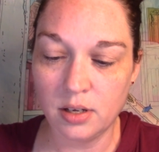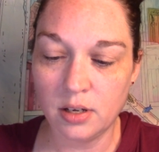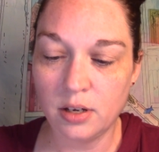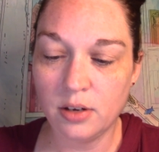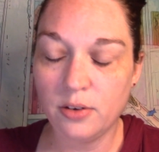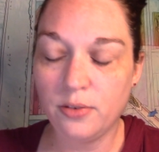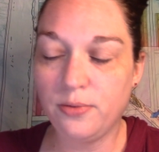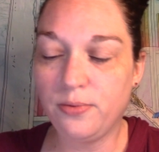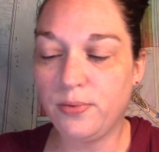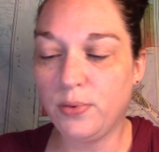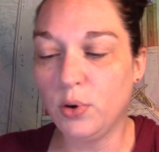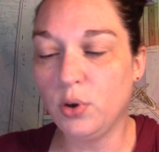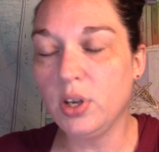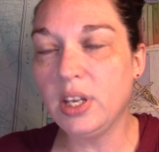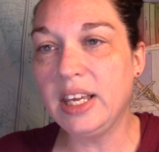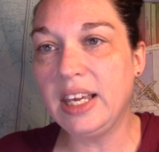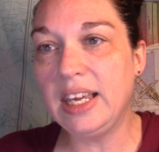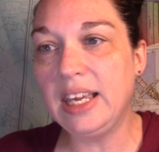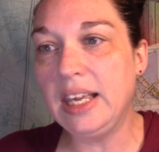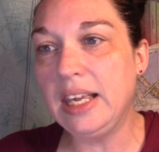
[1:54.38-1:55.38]

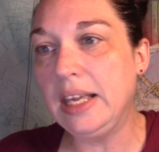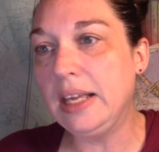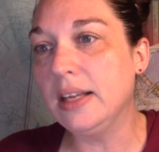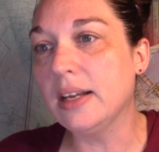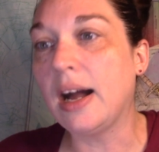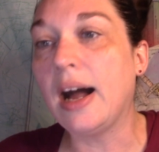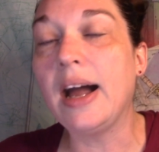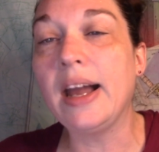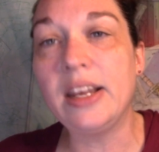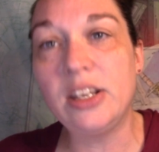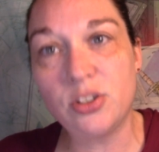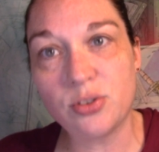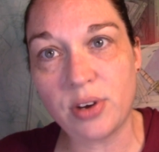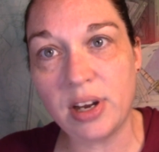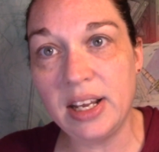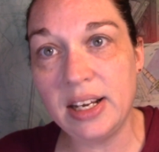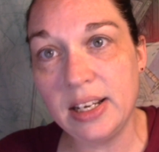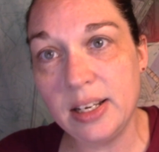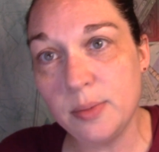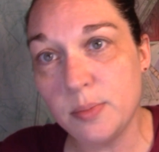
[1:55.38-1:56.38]
fully
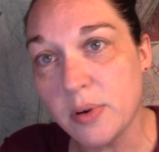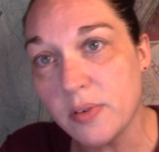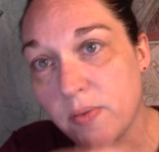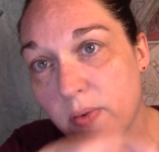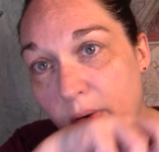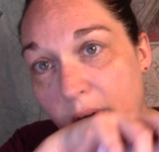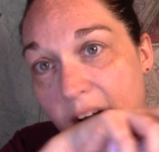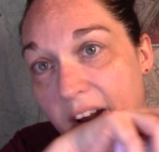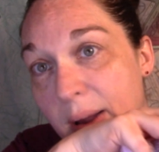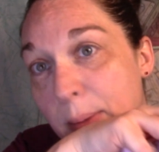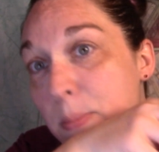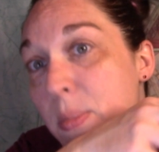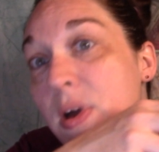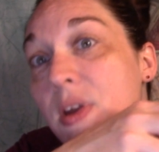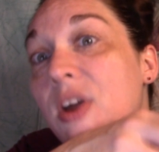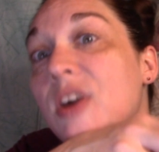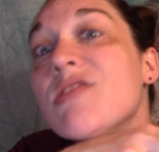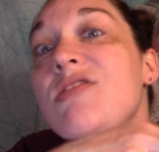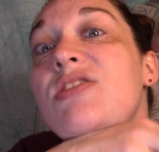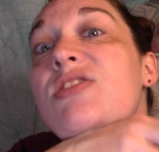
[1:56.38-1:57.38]
hydrated before I put
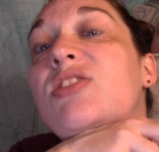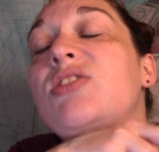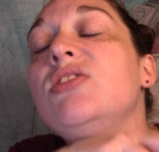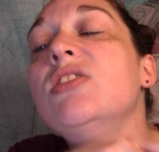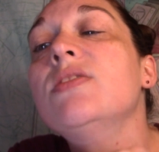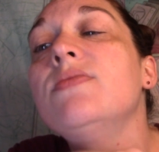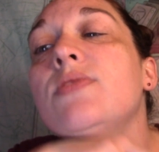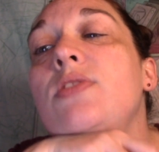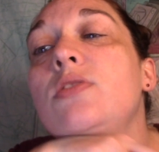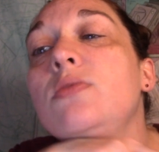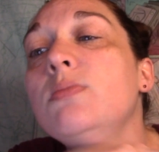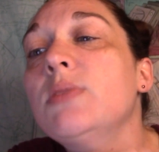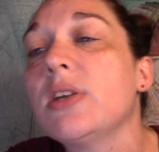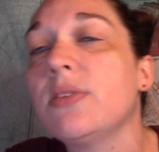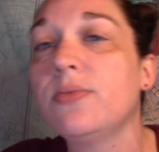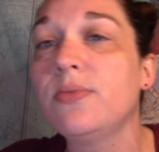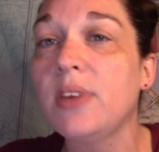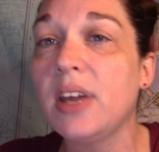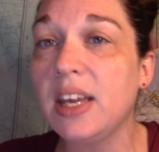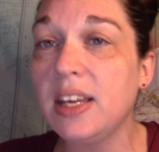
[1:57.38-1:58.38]
all this stuff on my
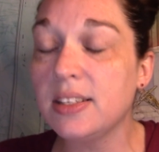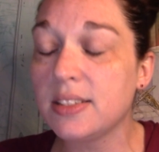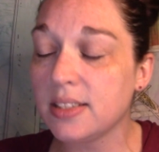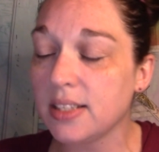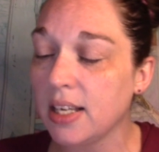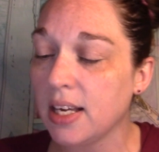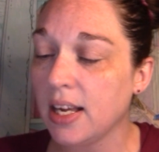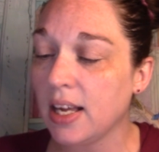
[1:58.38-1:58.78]
face.